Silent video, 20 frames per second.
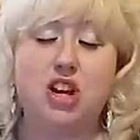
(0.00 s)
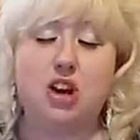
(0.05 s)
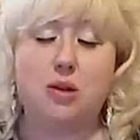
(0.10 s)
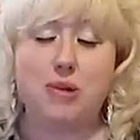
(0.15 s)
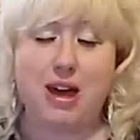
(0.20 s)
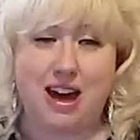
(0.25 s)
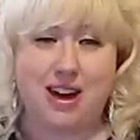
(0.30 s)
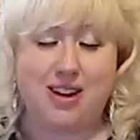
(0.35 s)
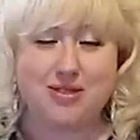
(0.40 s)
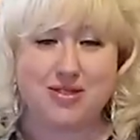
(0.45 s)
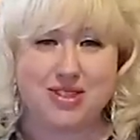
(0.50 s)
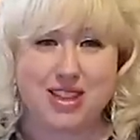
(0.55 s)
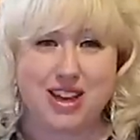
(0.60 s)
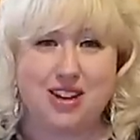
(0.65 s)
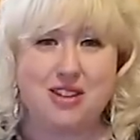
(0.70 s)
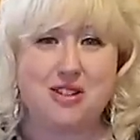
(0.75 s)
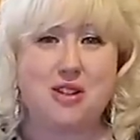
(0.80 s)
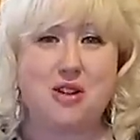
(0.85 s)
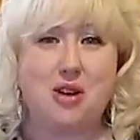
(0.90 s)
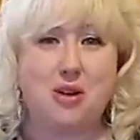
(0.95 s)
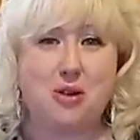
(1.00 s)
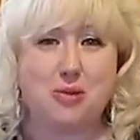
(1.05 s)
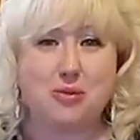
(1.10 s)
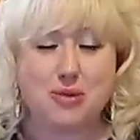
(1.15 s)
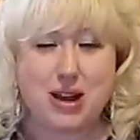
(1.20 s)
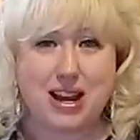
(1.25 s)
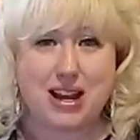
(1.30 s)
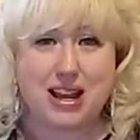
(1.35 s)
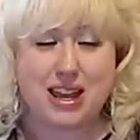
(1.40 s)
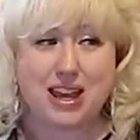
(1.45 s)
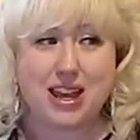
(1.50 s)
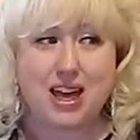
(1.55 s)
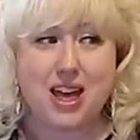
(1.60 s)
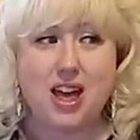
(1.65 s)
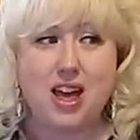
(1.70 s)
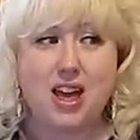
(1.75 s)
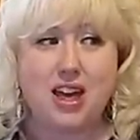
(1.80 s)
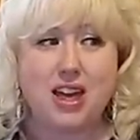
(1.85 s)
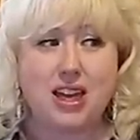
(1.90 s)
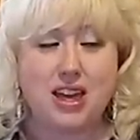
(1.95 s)
help out there already
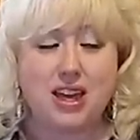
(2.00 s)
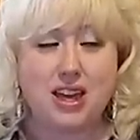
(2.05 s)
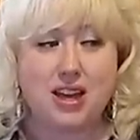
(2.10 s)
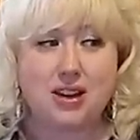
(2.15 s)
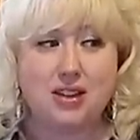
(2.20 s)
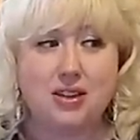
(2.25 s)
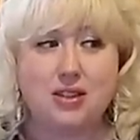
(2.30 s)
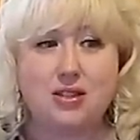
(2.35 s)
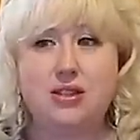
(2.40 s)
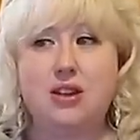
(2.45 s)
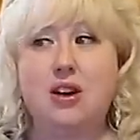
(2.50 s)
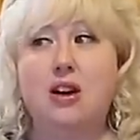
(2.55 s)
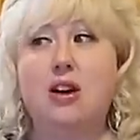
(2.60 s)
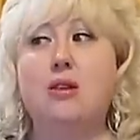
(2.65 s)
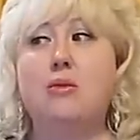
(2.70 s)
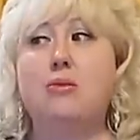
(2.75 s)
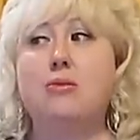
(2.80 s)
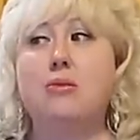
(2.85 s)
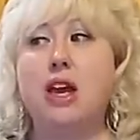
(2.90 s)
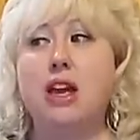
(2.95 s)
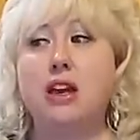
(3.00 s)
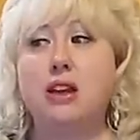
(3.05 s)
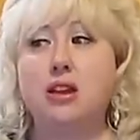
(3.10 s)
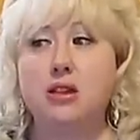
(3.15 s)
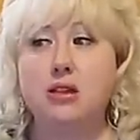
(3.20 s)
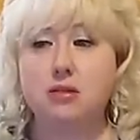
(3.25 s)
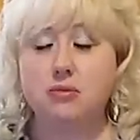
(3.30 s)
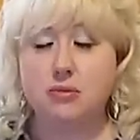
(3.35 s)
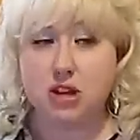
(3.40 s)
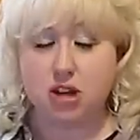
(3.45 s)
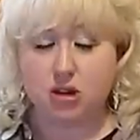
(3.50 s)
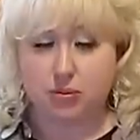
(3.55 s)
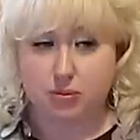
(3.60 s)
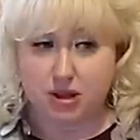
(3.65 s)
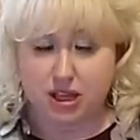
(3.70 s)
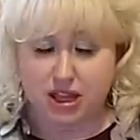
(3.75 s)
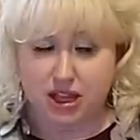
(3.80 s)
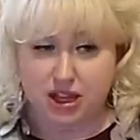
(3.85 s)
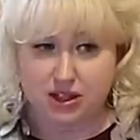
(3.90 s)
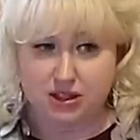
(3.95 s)
in the regular meal
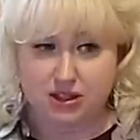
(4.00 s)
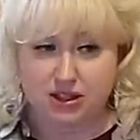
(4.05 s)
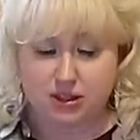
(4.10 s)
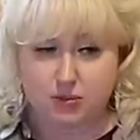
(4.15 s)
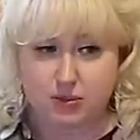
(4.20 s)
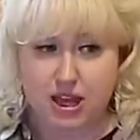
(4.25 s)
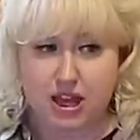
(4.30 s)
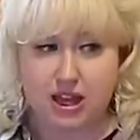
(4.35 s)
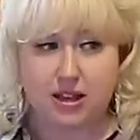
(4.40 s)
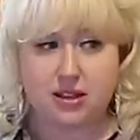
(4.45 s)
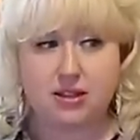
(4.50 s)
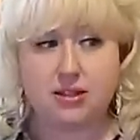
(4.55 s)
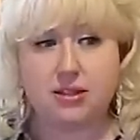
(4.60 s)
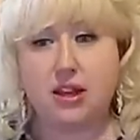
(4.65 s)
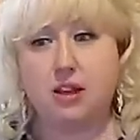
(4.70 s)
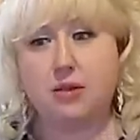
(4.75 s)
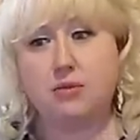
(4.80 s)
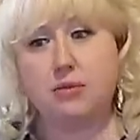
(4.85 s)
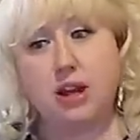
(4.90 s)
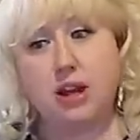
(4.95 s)
plan space and